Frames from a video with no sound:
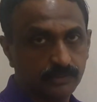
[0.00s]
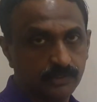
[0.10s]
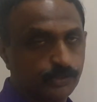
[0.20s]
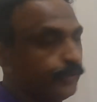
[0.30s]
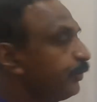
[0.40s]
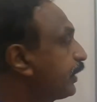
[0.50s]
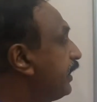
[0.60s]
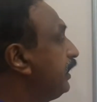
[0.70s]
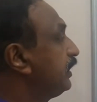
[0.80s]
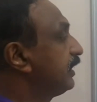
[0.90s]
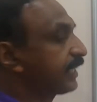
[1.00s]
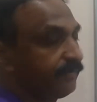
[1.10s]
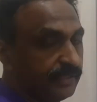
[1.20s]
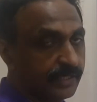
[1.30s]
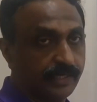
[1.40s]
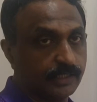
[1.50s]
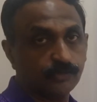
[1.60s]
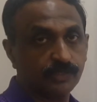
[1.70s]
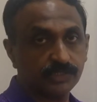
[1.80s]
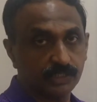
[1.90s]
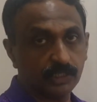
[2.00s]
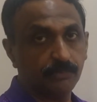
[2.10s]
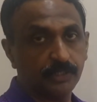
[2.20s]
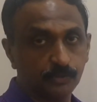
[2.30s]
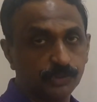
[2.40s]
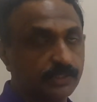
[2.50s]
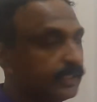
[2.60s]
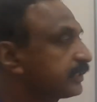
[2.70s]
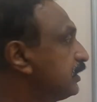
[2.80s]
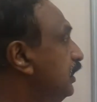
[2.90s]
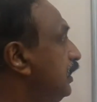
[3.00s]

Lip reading: So you can derive the radius of the circle by using this.